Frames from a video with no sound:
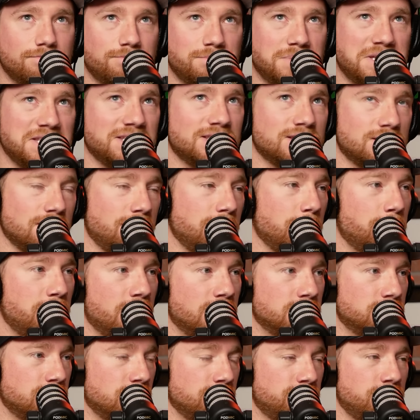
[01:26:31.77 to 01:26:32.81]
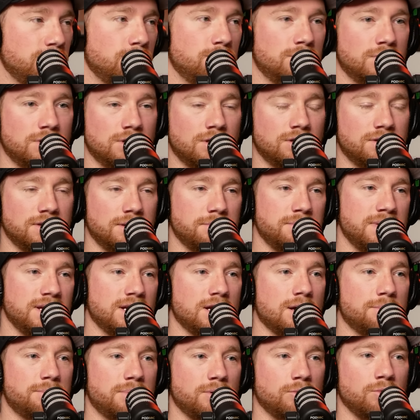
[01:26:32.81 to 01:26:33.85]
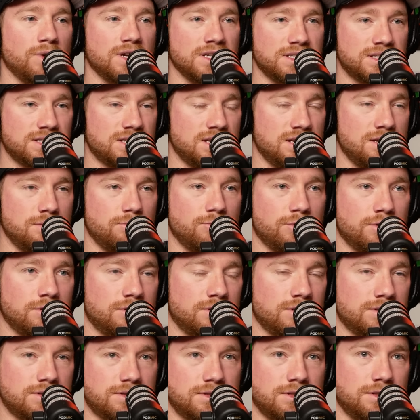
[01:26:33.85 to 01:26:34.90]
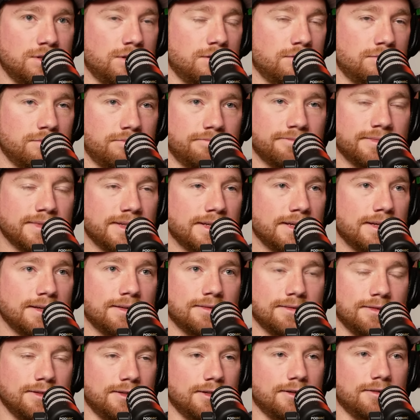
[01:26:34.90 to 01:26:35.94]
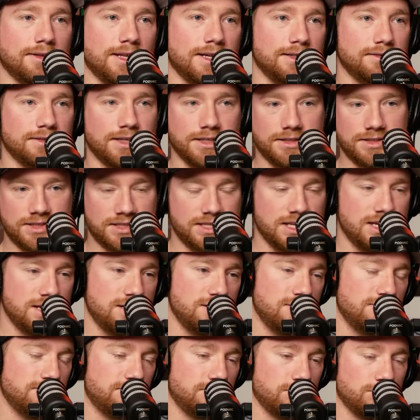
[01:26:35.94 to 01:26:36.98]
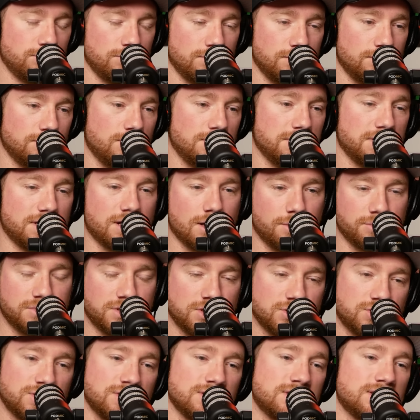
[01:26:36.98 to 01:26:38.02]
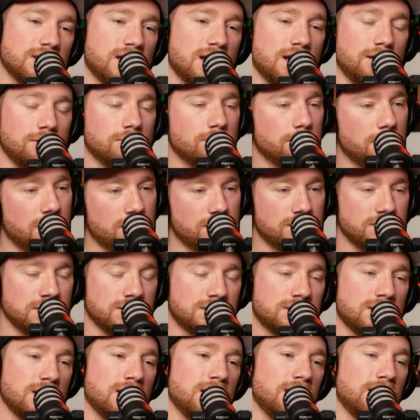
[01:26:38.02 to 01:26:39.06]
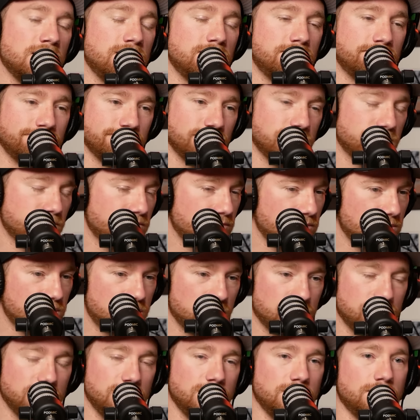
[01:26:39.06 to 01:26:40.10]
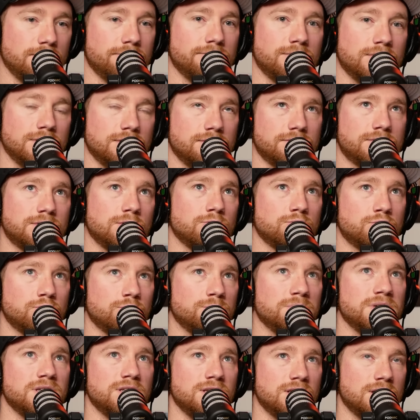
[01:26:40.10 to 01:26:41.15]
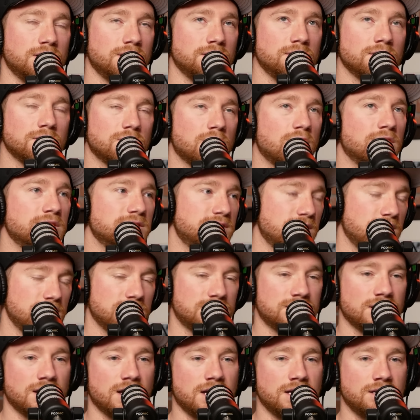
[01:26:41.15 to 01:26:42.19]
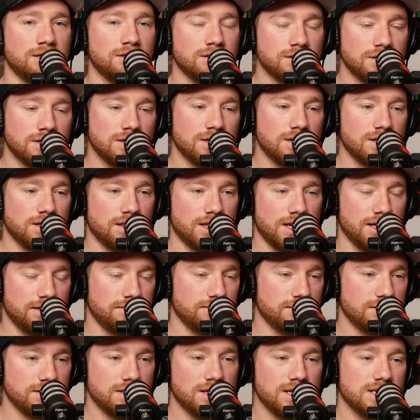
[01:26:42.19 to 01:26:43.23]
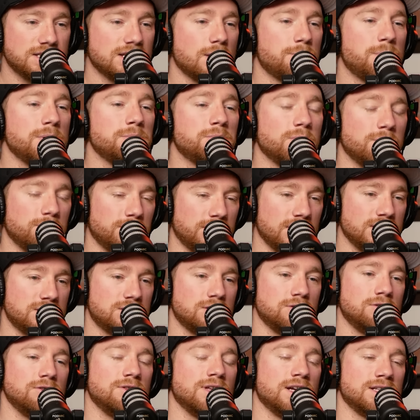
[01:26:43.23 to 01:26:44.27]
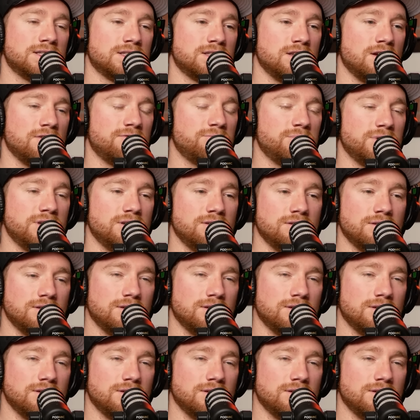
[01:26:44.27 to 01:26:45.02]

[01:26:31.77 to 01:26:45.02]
pieces of the puzzle, if you will, that make up a race team, whether it's, you know, like Steve or on the competition side or the marketing side, so, you know, the social media content side. Like, he's got people in place to do that stuff. But